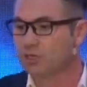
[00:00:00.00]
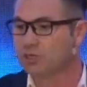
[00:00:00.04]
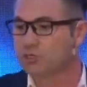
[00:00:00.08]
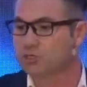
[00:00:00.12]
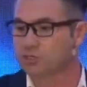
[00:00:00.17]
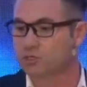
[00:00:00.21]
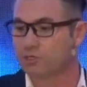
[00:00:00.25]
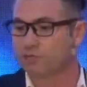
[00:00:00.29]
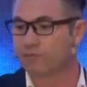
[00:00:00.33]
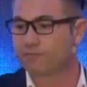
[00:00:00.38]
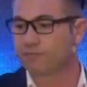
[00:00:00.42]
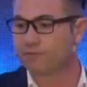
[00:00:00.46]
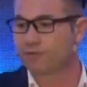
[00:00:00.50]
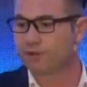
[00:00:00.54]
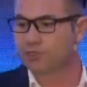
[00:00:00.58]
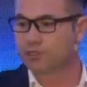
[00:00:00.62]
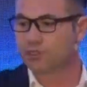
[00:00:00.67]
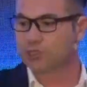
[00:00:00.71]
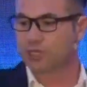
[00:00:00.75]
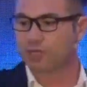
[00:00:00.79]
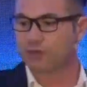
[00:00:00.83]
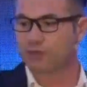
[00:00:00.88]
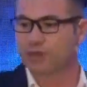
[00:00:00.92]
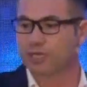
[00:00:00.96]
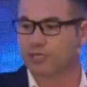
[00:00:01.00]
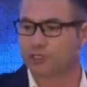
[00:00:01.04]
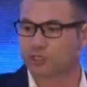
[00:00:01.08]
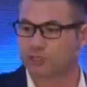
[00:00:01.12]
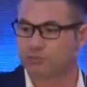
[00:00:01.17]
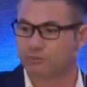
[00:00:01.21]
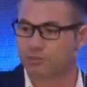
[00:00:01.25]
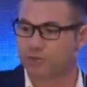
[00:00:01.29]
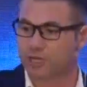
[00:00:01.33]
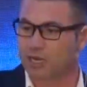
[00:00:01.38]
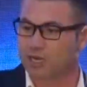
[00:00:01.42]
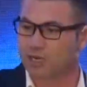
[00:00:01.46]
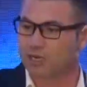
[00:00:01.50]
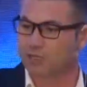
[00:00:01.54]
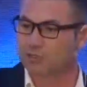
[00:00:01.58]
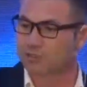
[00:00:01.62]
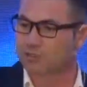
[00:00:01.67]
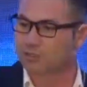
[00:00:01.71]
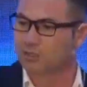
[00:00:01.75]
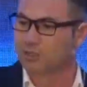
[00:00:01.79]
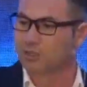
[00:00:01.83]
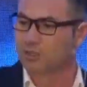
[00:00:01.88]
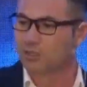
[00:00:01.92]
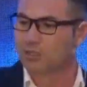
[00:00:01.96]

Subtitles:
So first generation product,